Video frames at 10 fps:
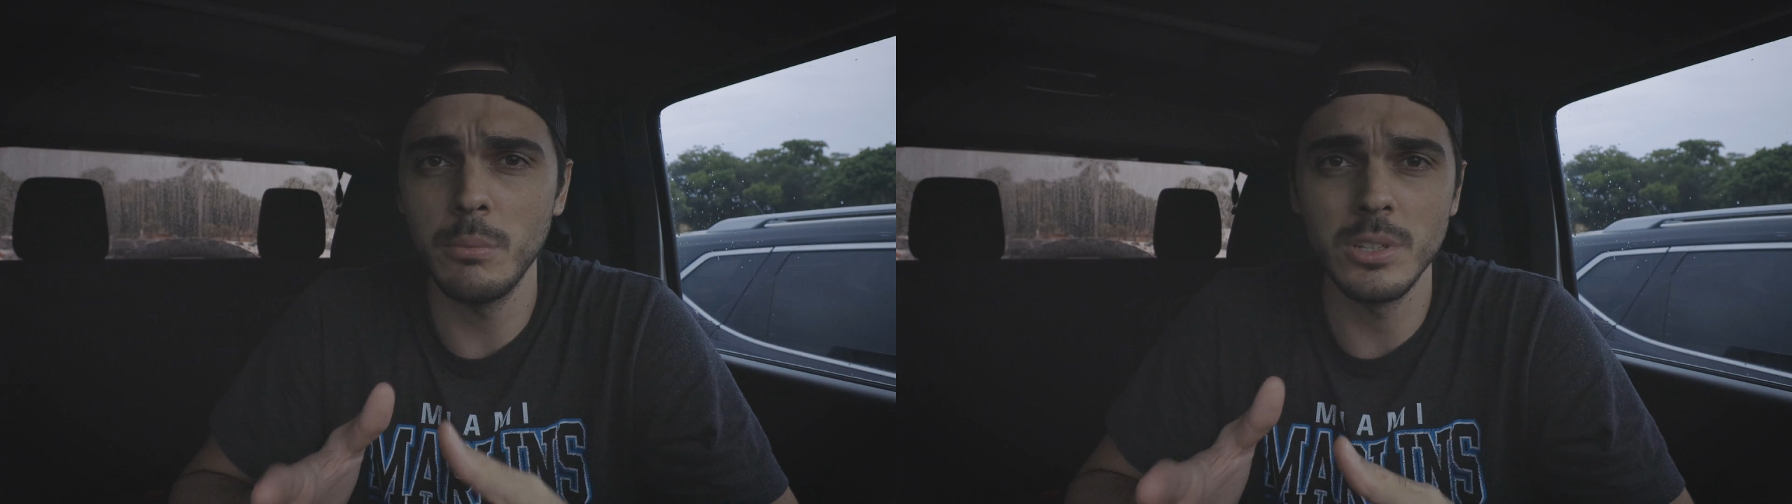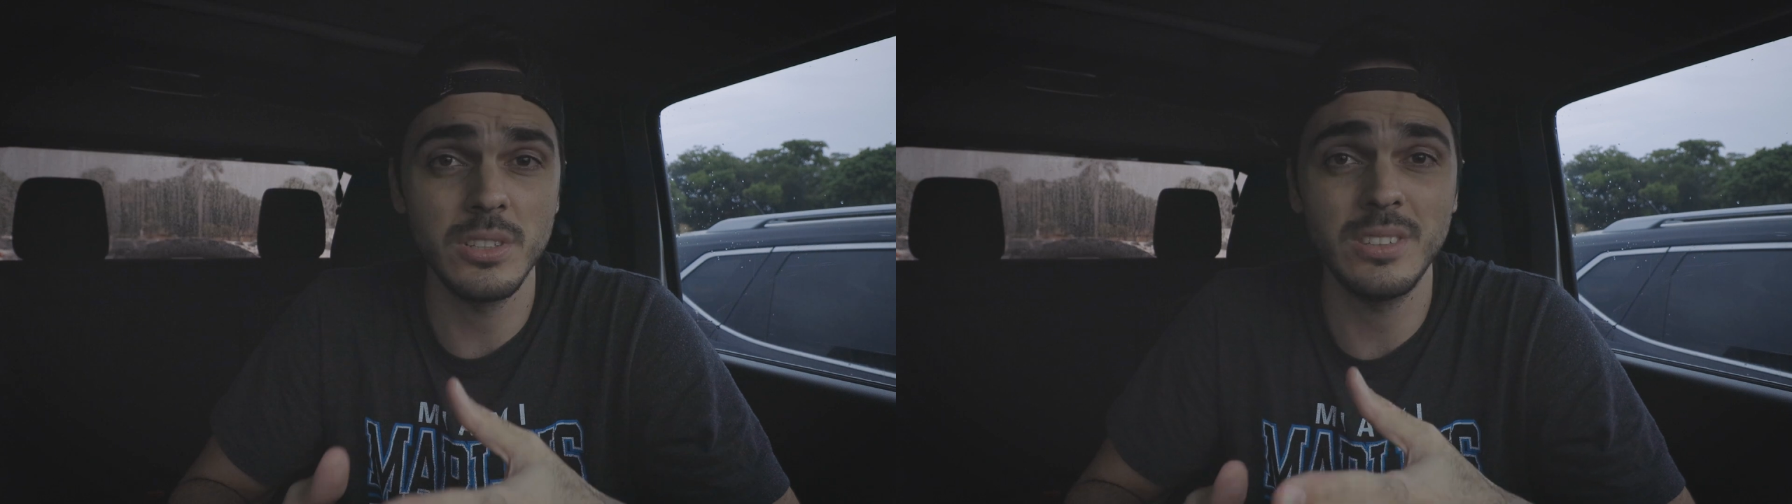
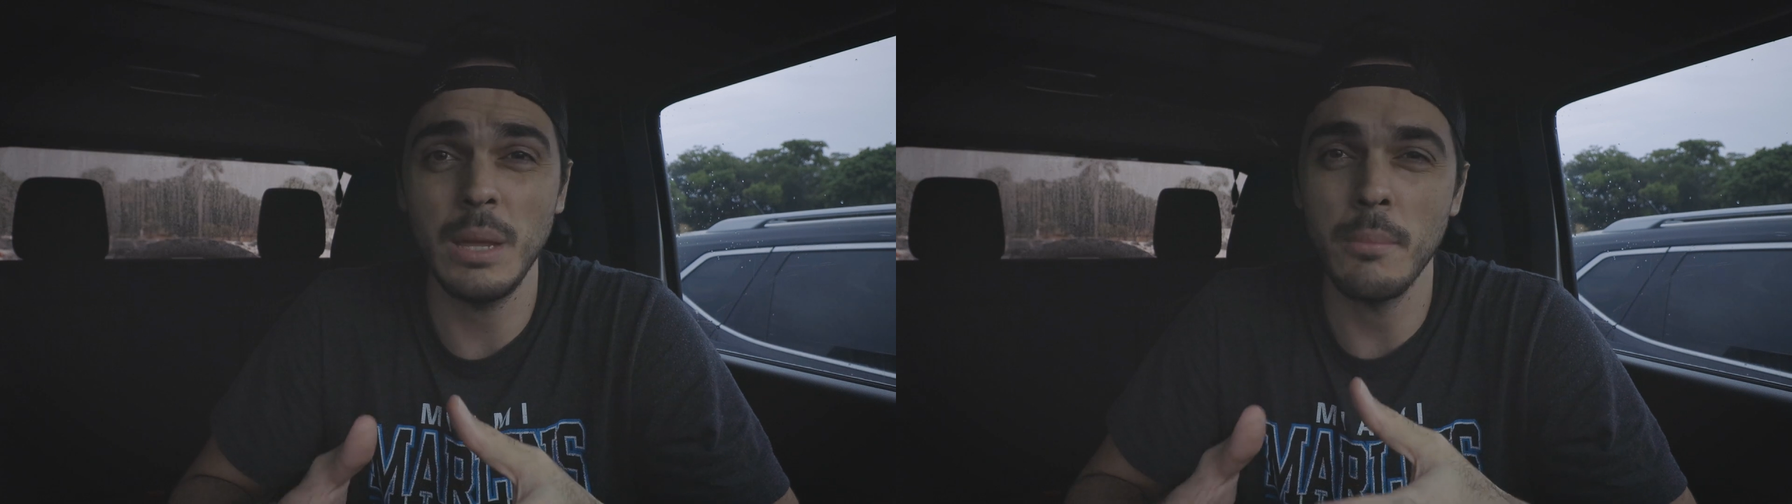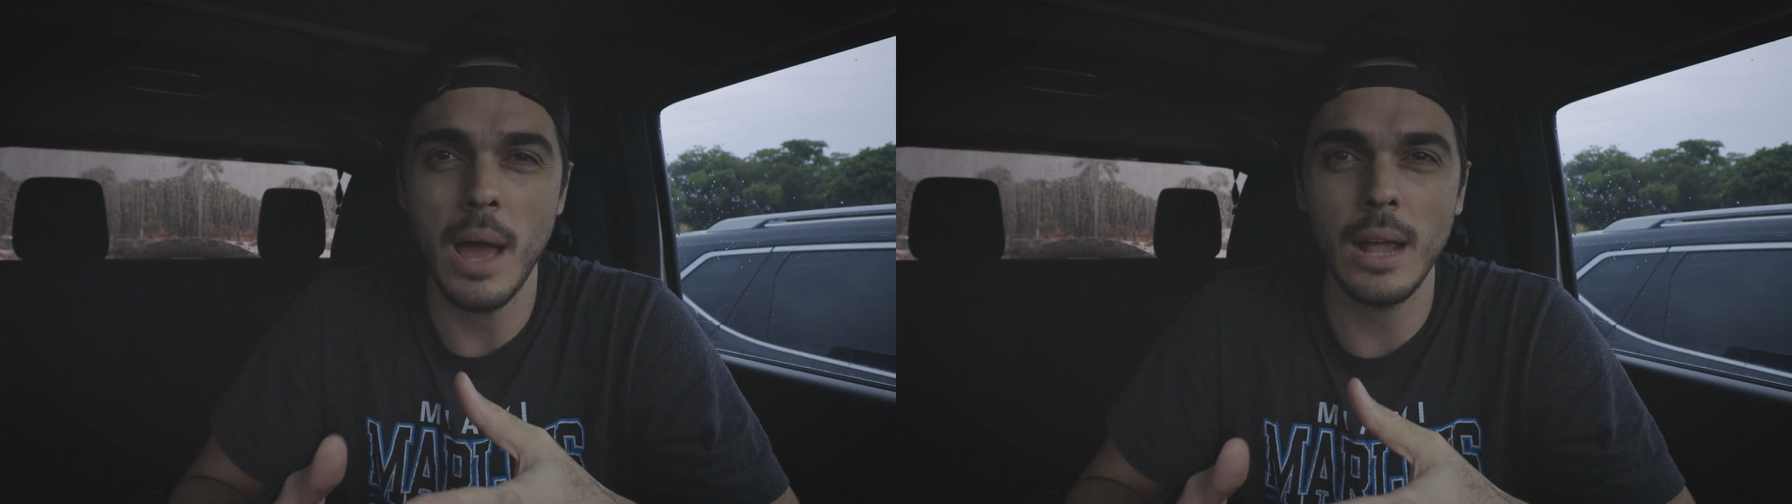much the
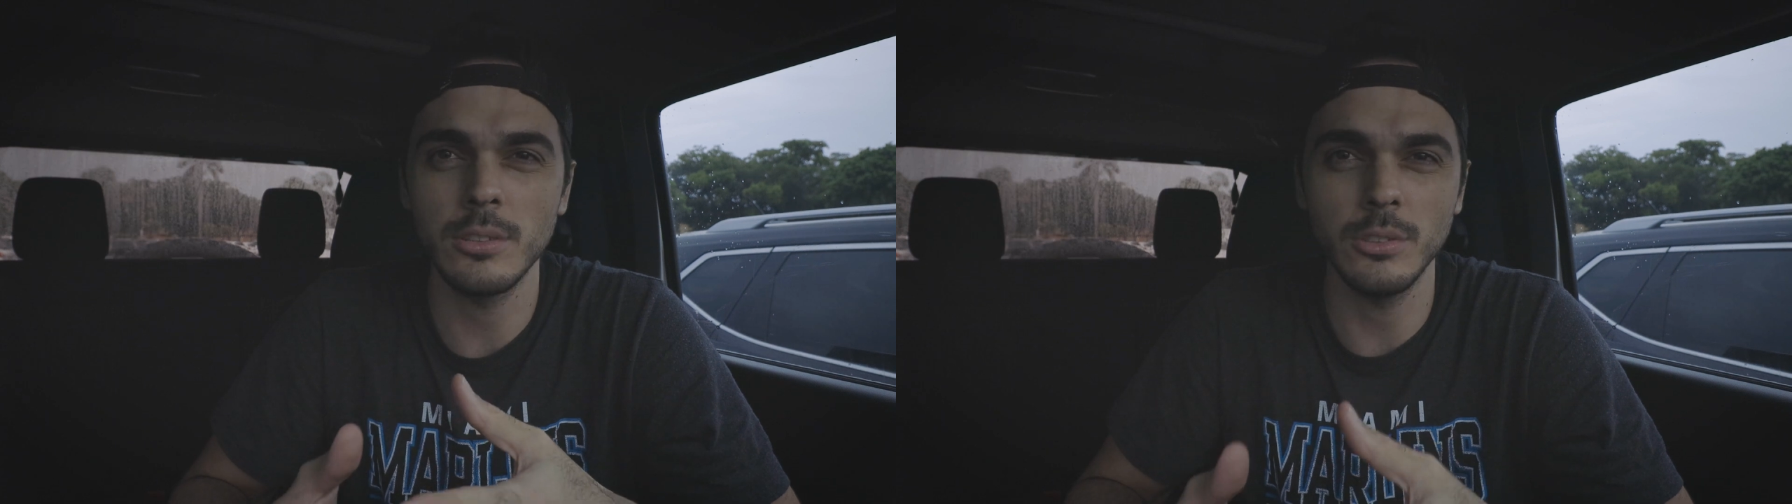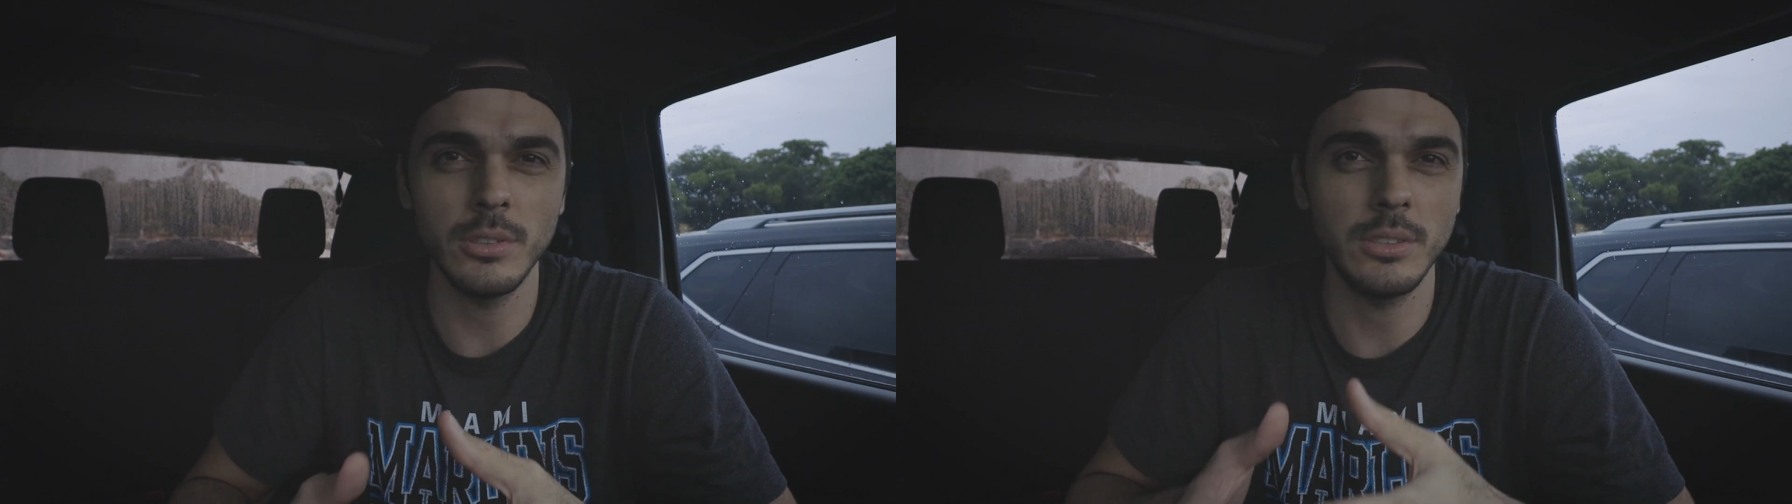same
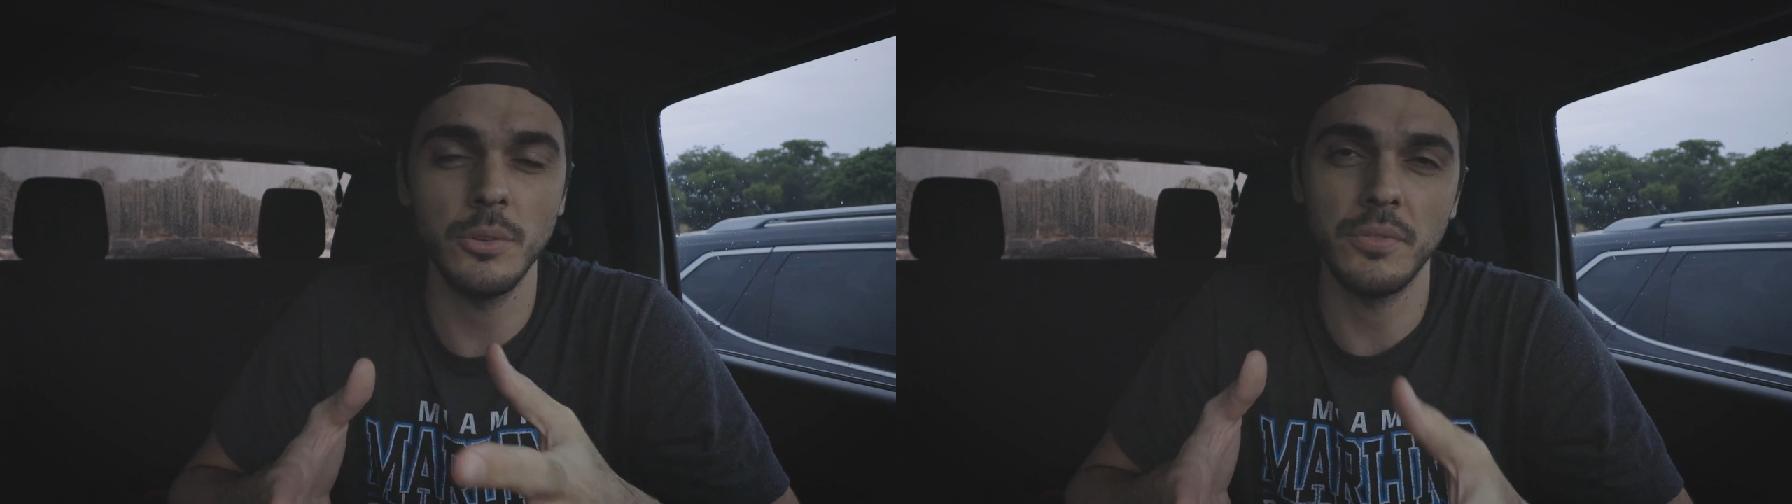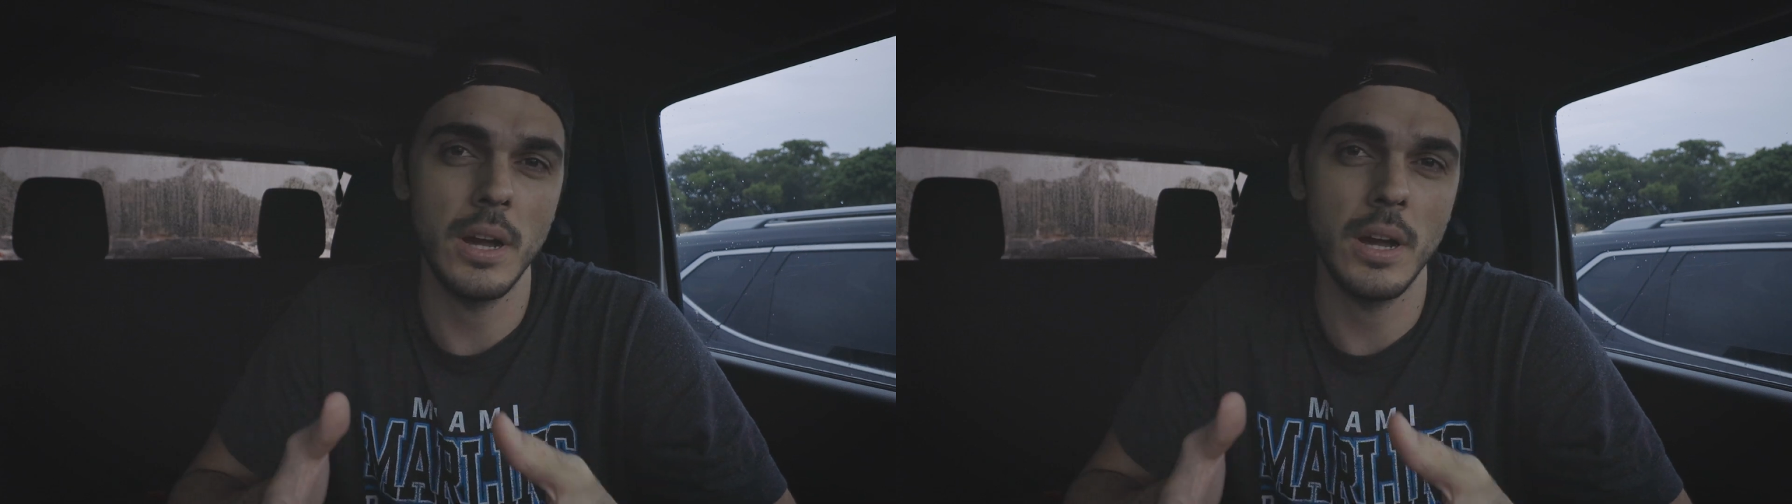axles as you